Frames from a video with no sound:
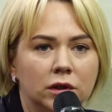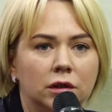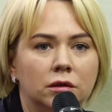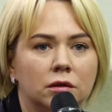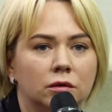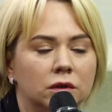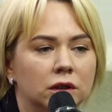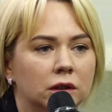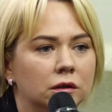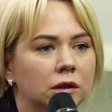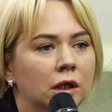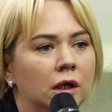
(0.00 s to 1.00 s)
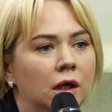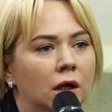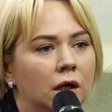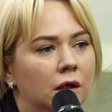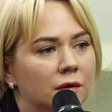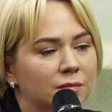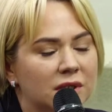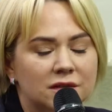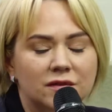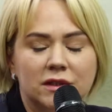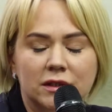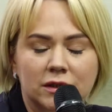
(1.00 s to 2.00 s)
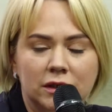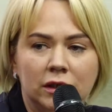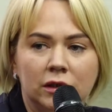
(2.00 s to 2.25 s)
to support veterans and their families